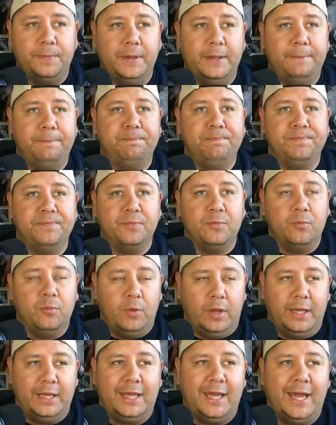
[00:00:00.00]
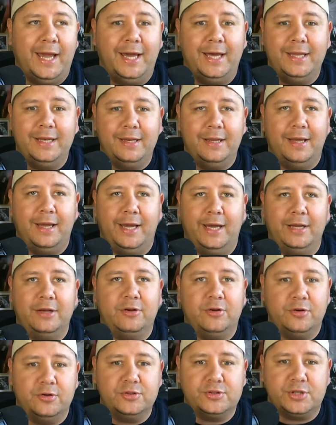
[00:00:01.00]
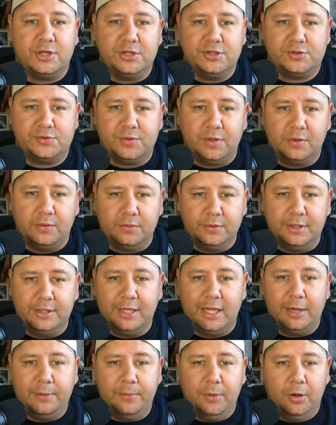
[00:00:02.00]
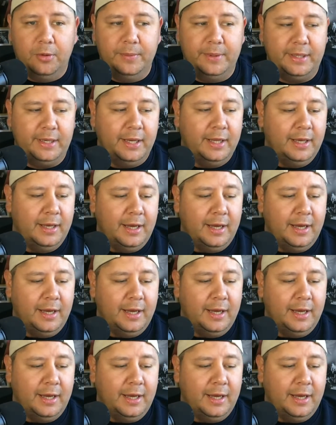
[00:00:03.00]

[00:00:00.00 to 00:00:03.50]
But like had Kershaw struggled in that moment,